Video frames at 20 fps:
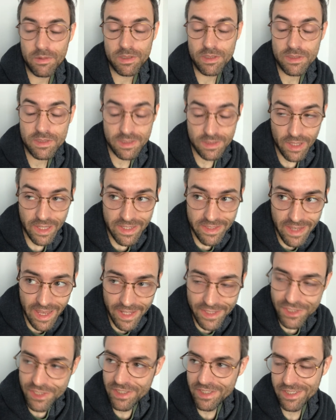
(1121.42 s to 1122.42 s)
Slight
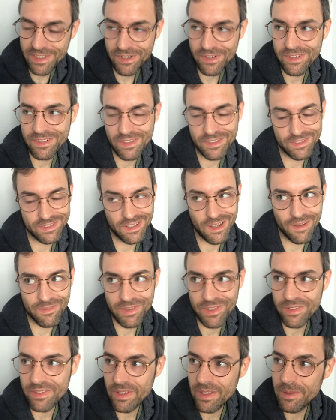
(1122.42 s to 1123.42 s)
tangent here,
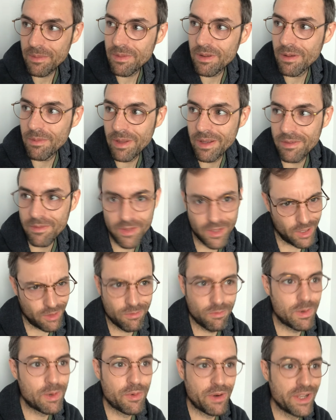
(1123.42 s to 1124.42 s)
obviously, but,
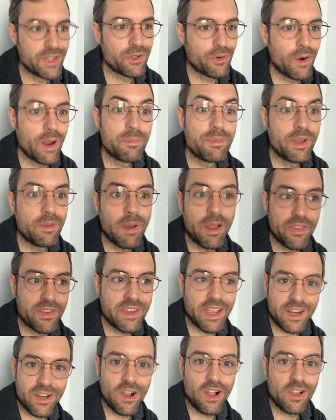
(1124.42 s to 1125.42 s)
we were interrupted by the
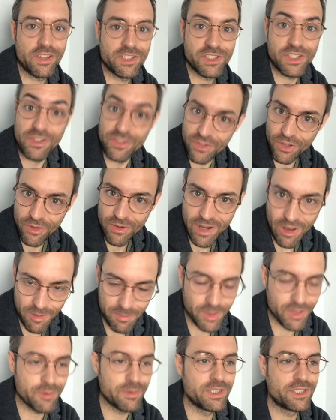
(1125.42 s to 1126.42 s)
technology, so now I'm
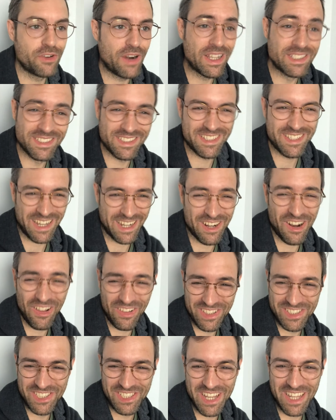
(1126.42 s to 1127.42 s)
going to address the
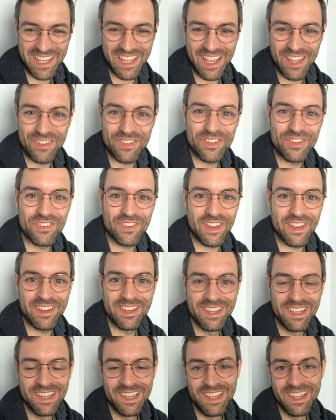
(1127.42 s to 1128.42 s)
technology, I guess, and say,
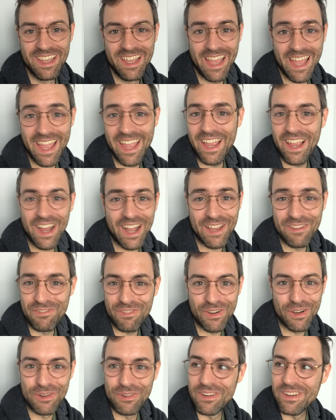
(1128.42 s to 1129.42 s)
hey,
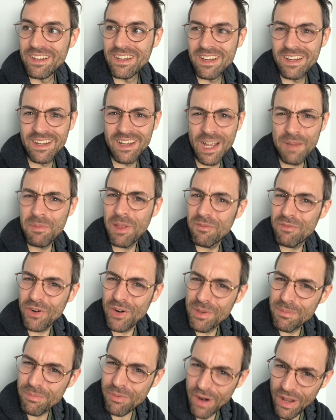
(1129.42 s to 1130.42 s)
iPhone, I'm not very
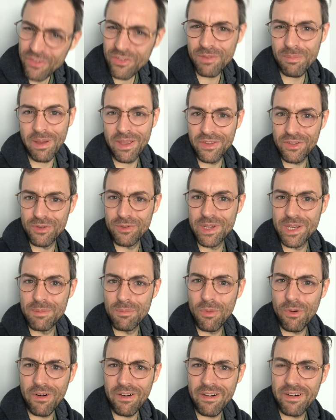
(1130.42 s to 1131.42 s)
impressed by you
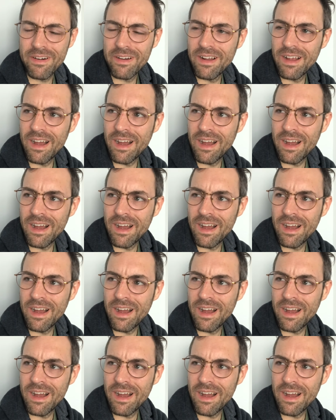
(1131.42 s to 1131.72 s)
anymore.